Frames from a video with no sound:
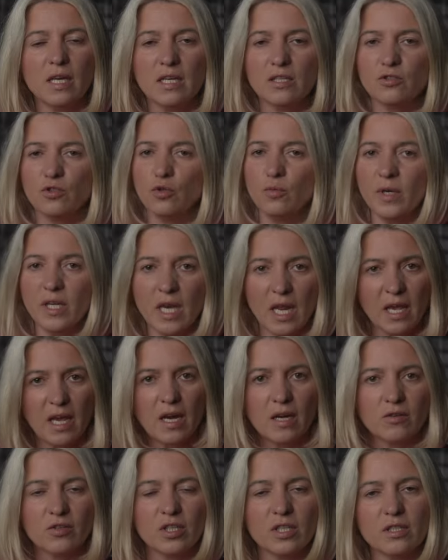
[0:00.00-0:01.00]
it has too many
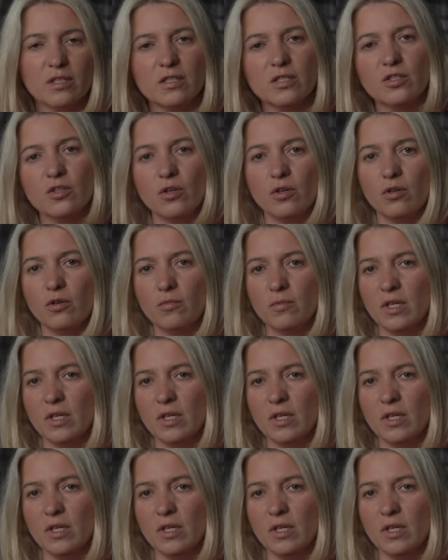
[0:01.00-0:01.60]
characters. So